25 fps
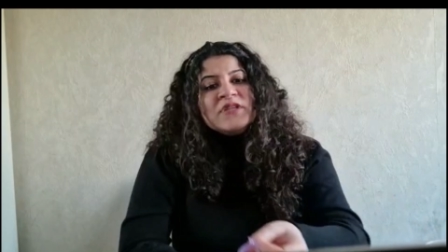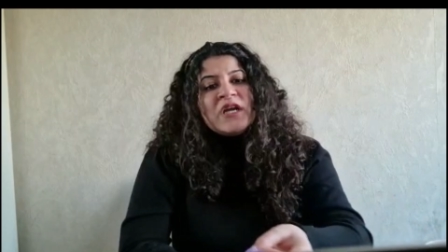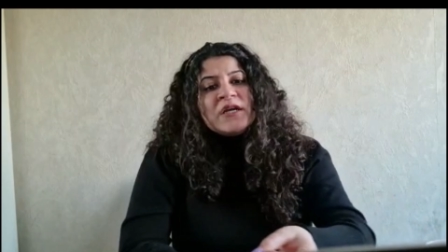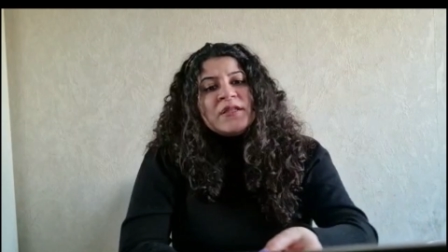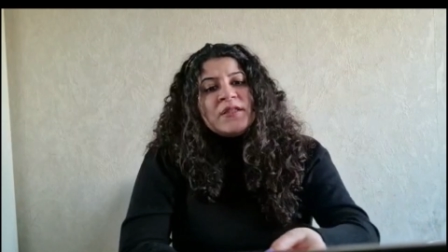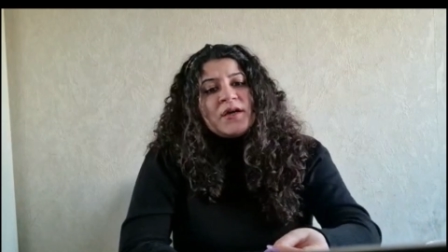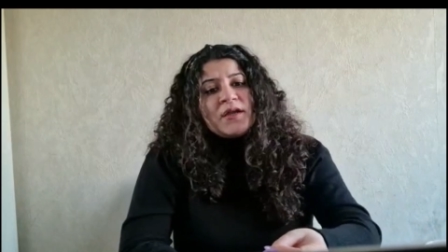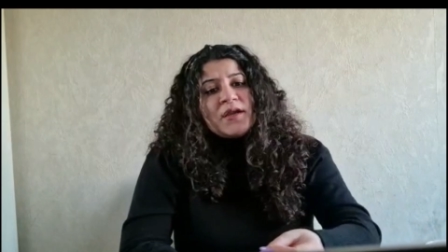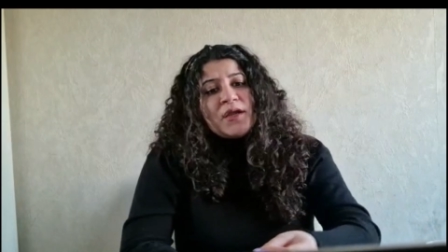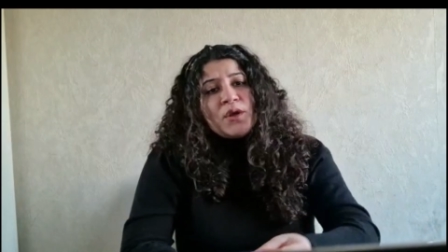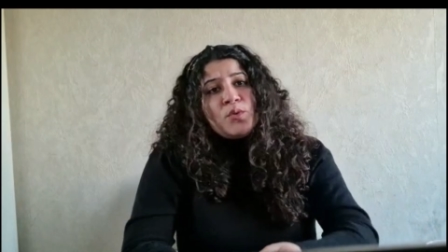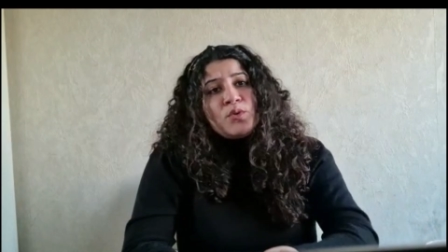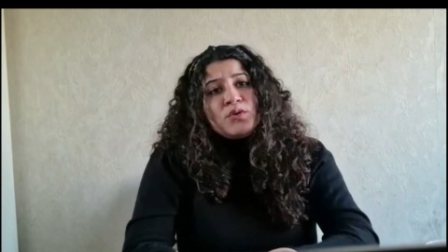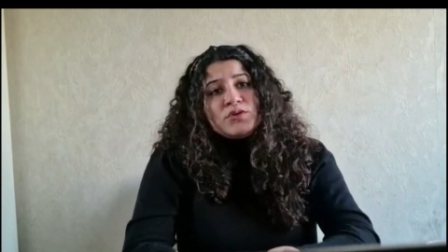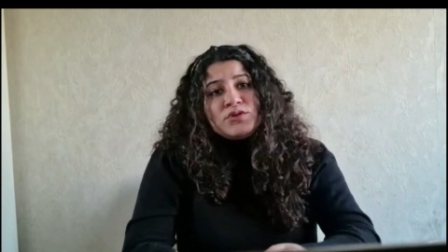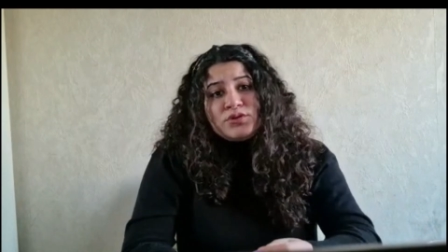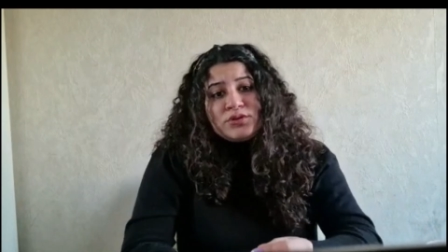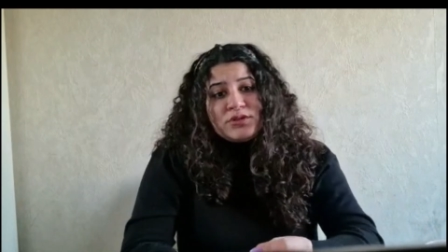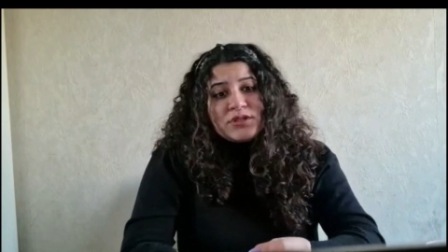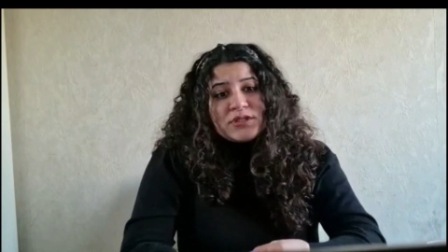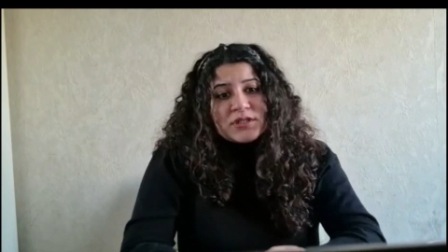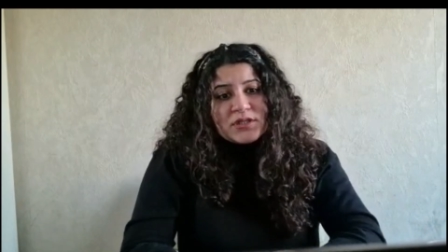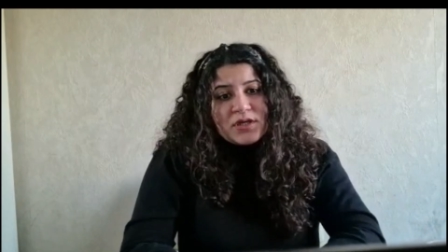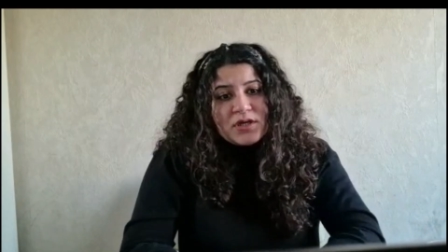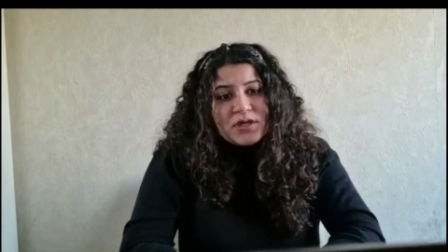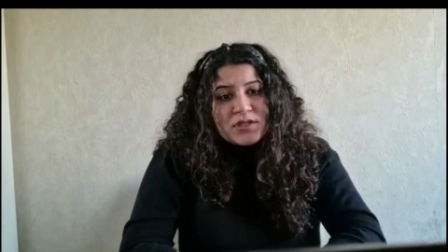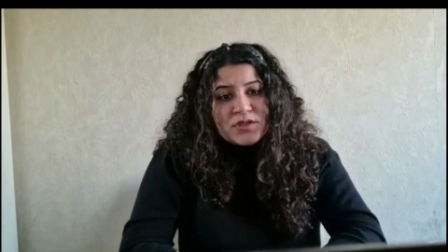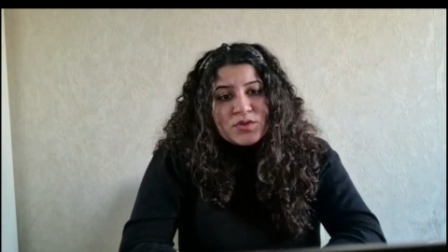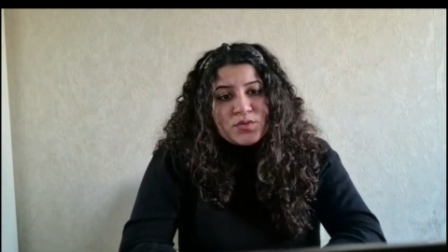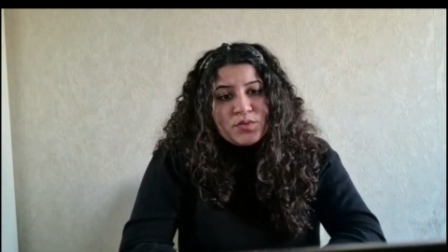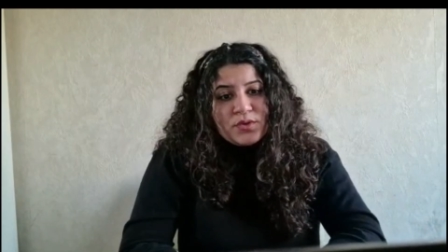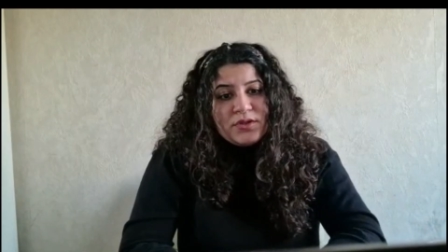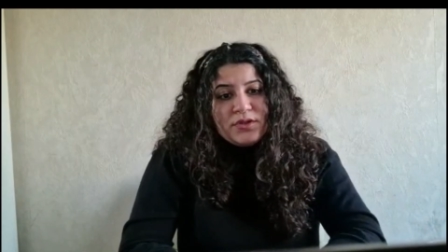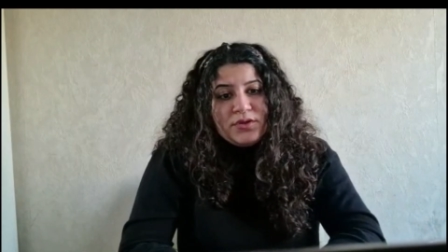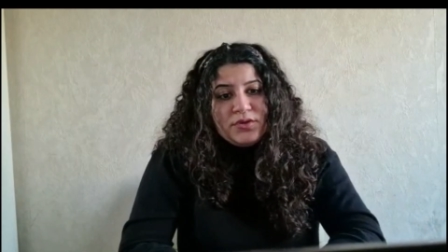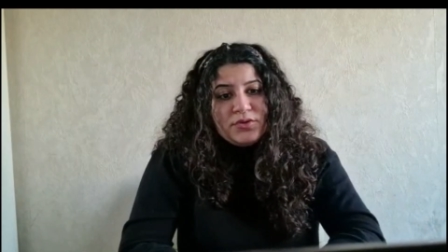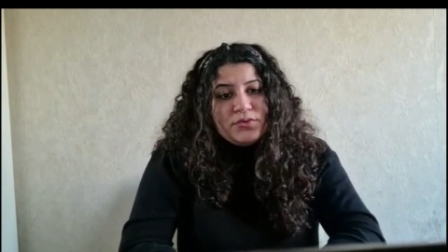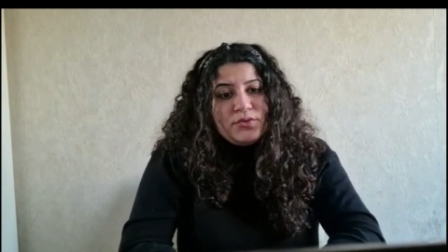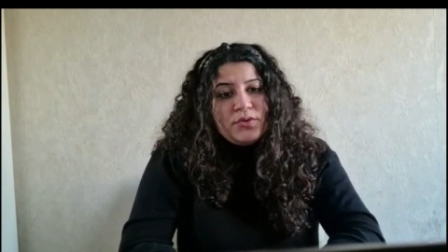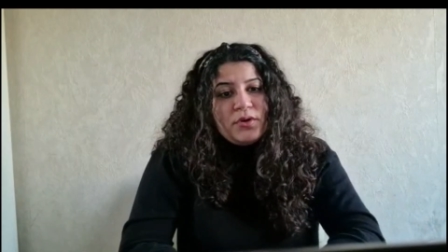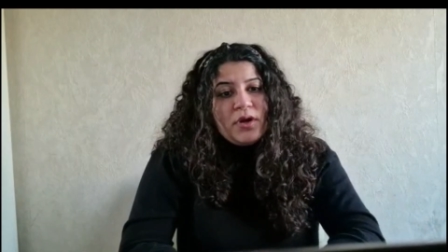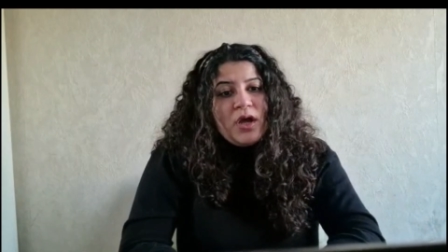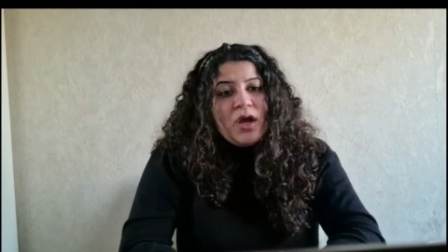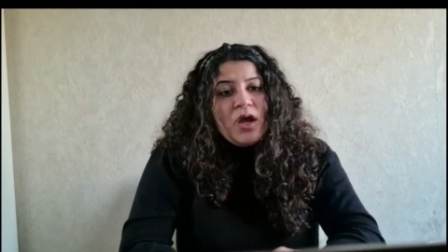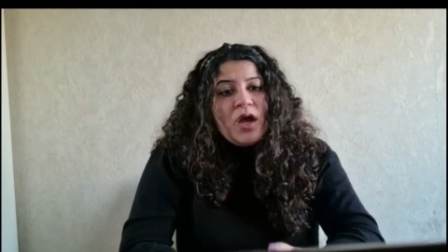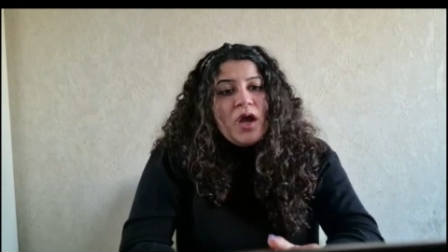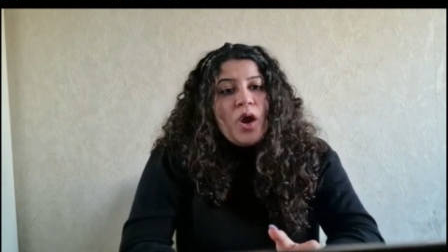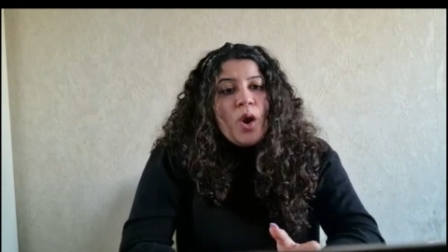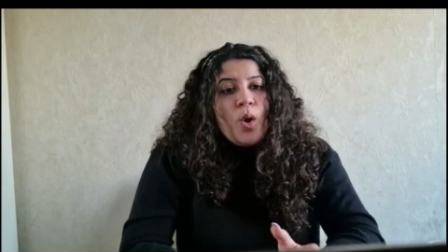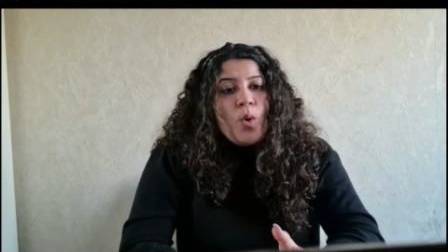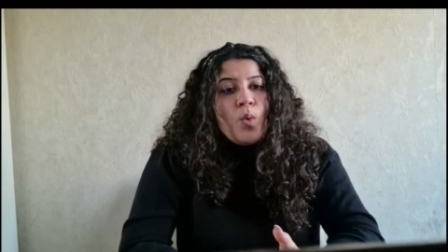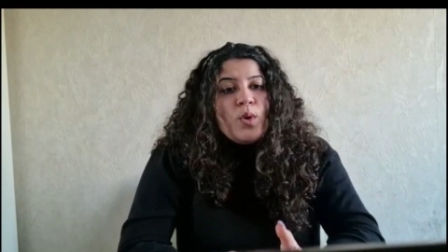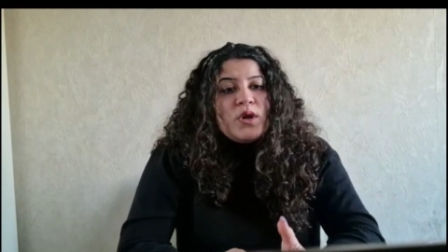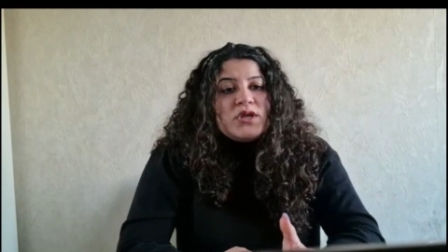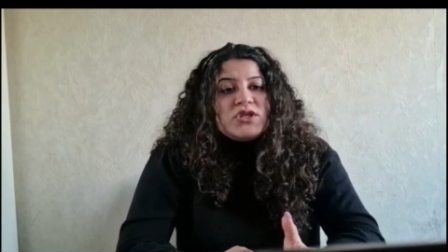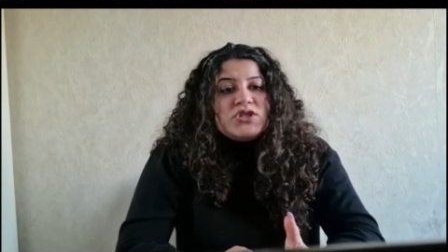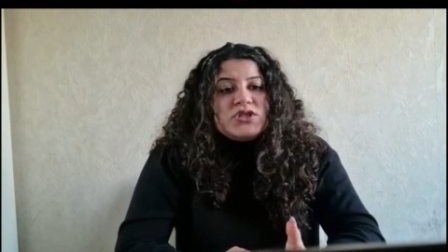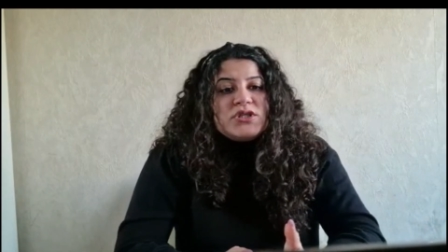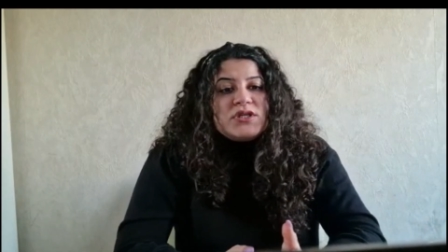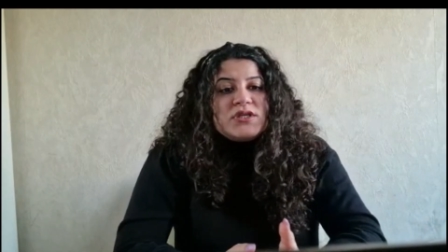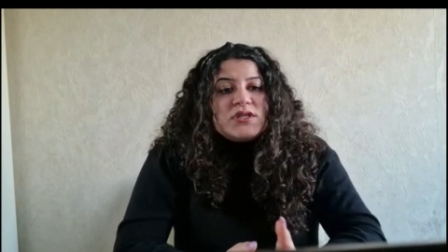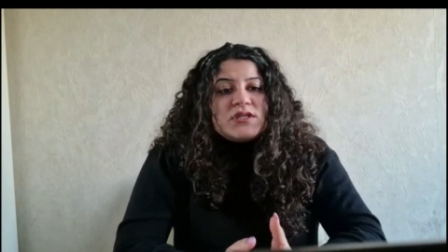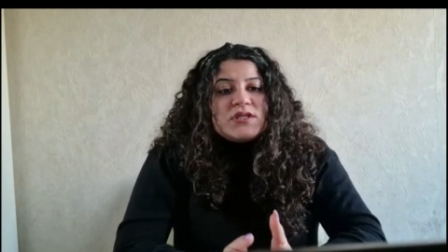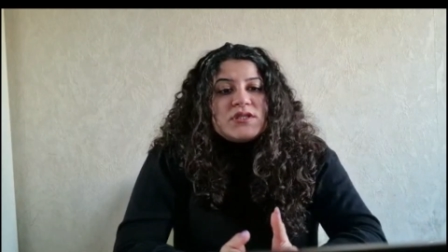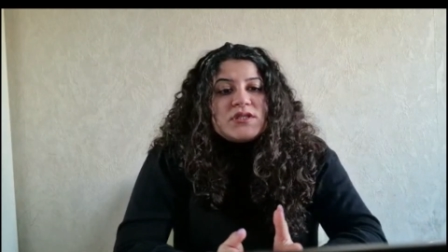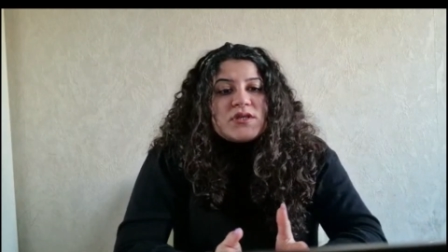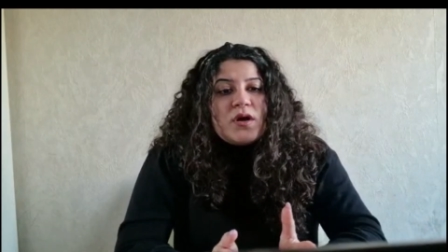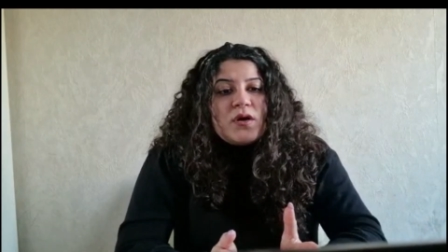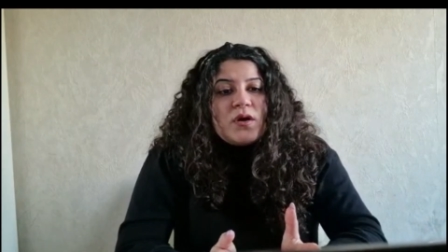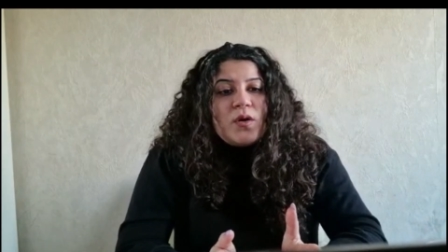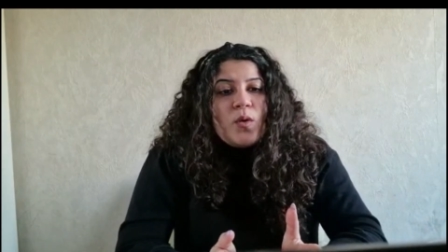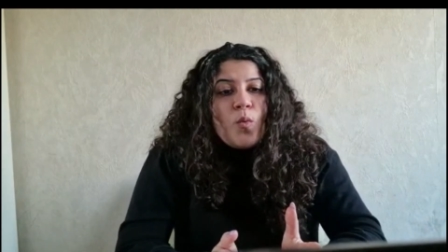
that I want to discuss with you, which is